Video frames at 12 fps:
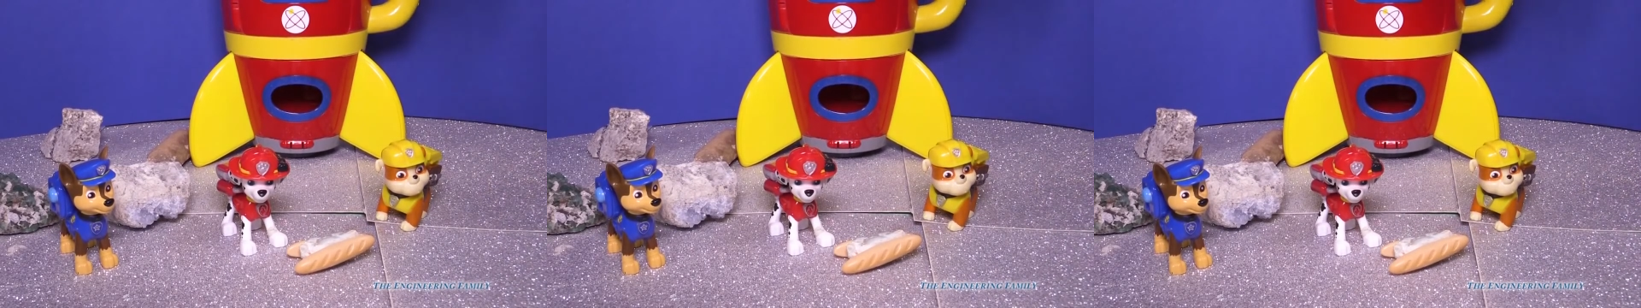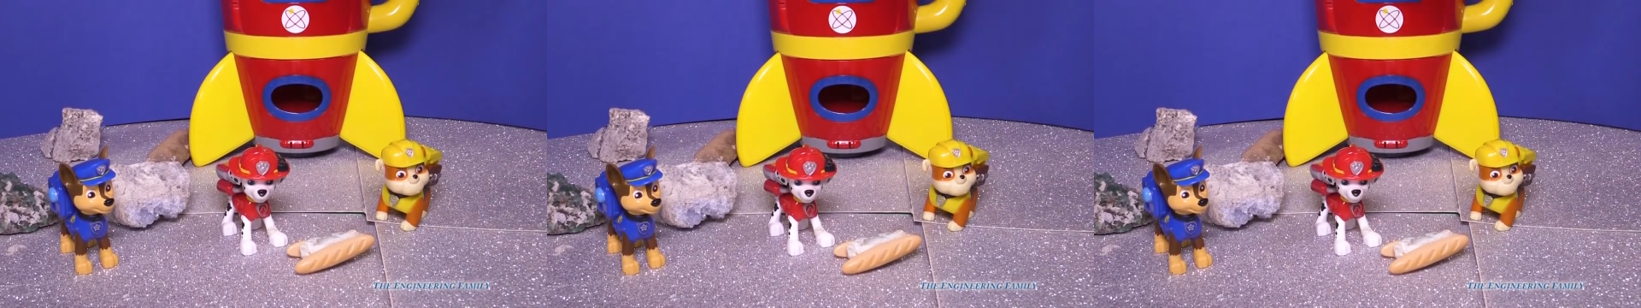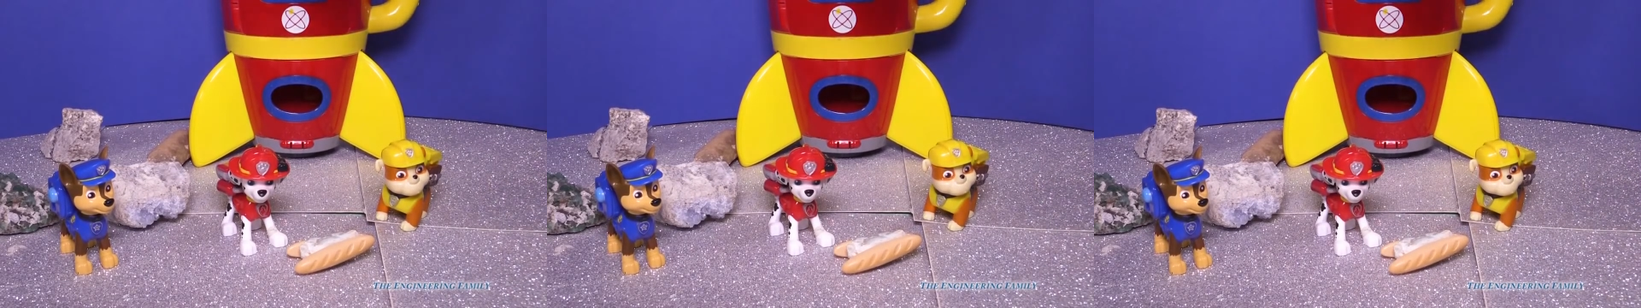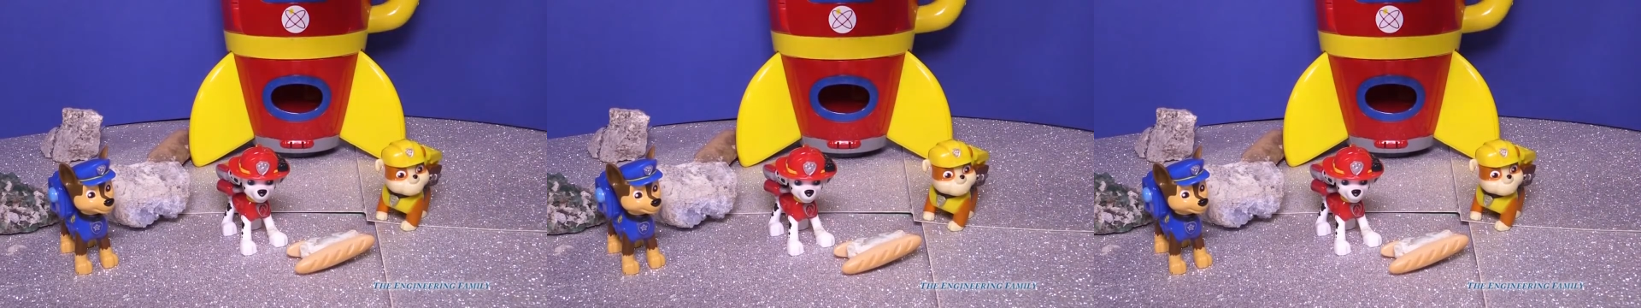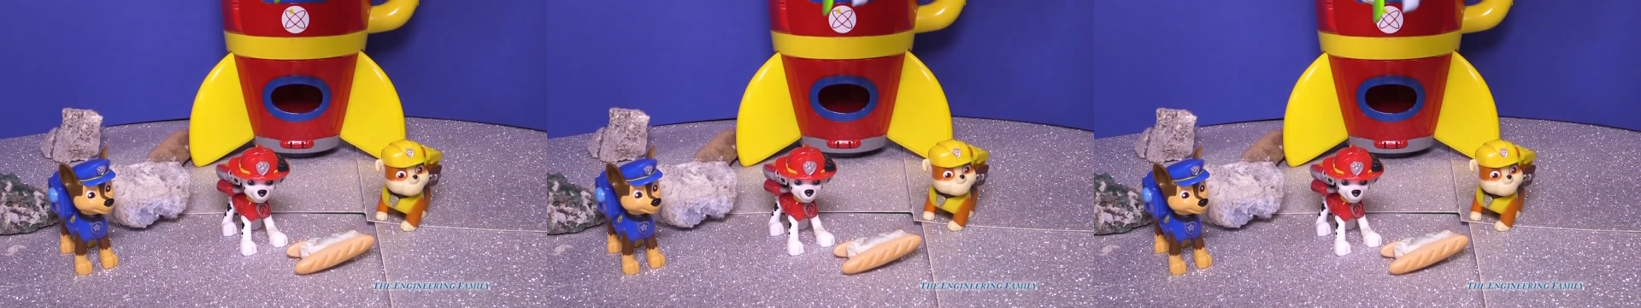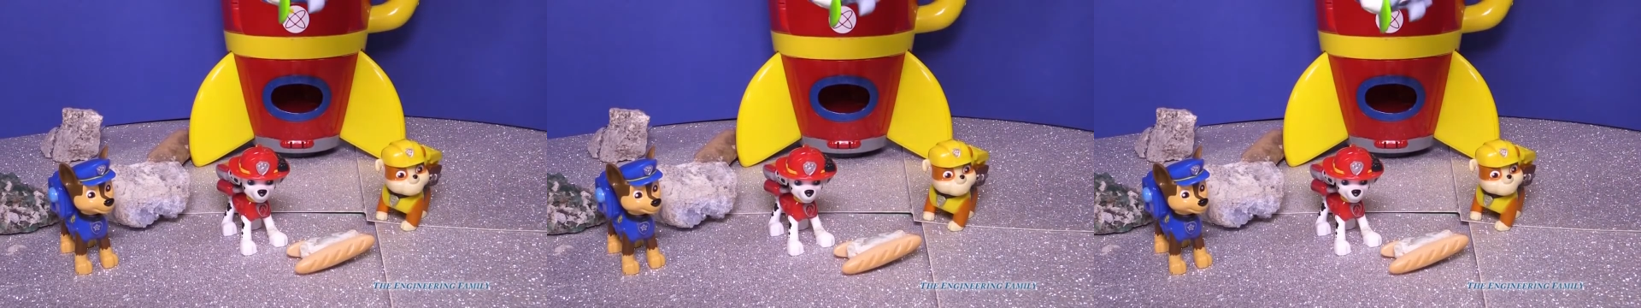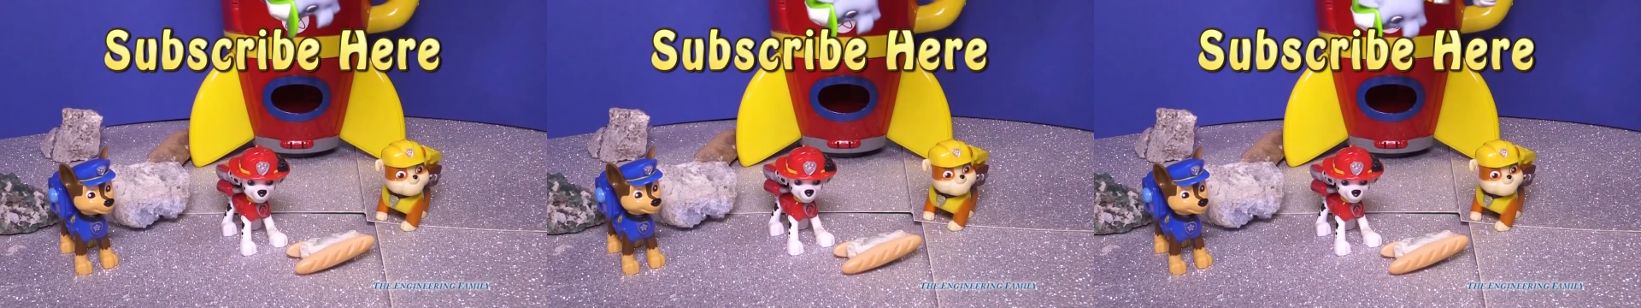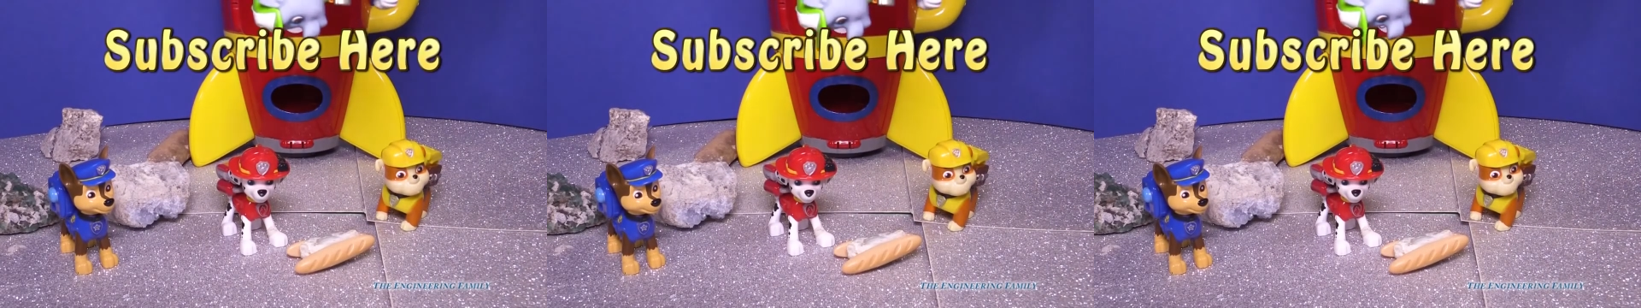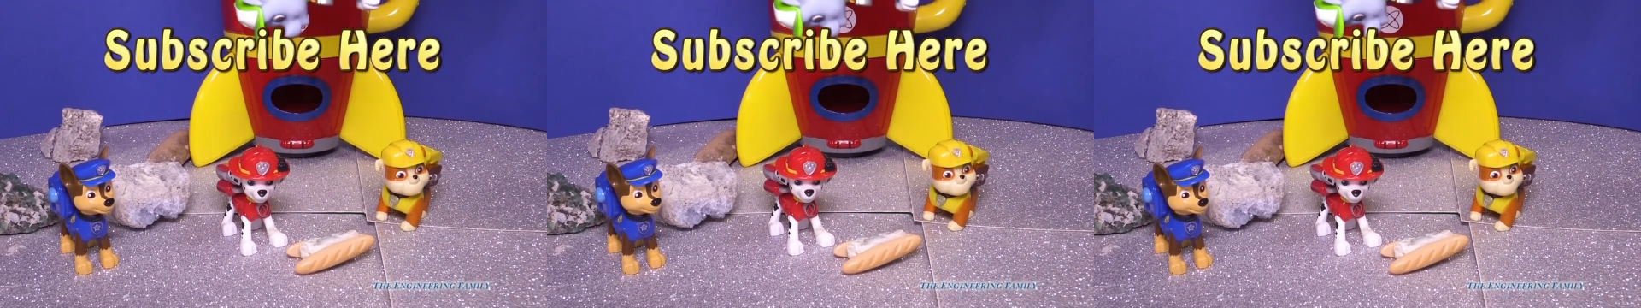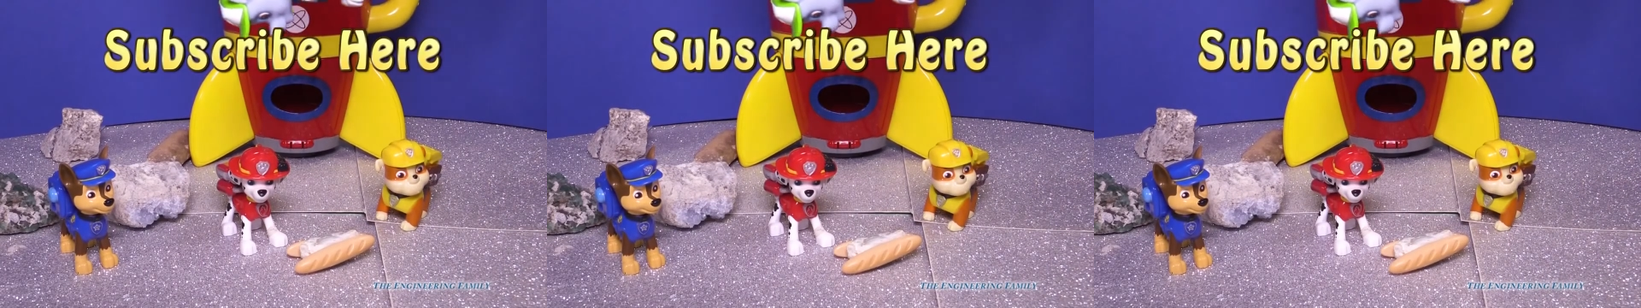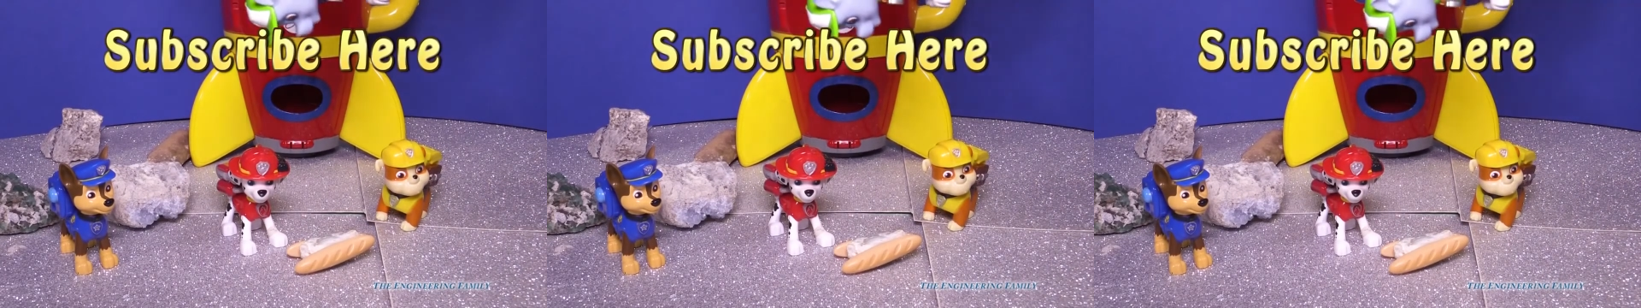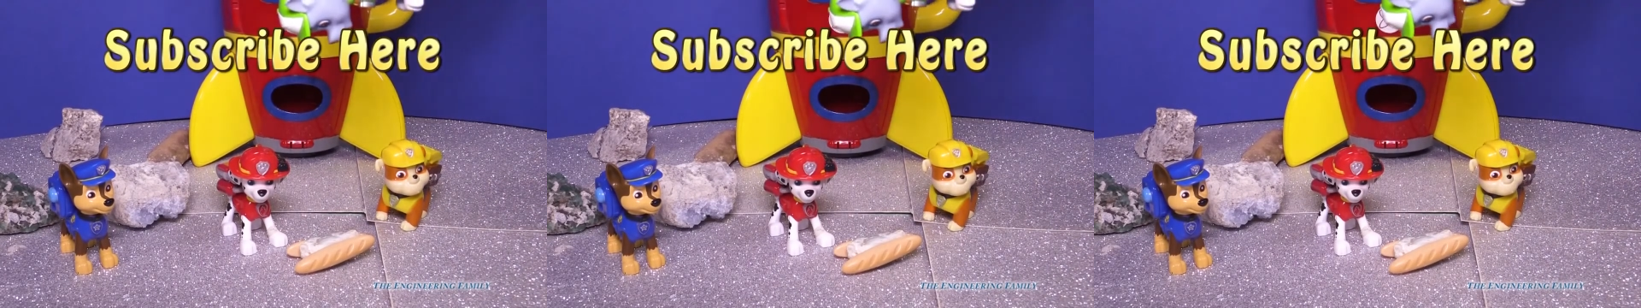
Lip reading: (no speaker visible)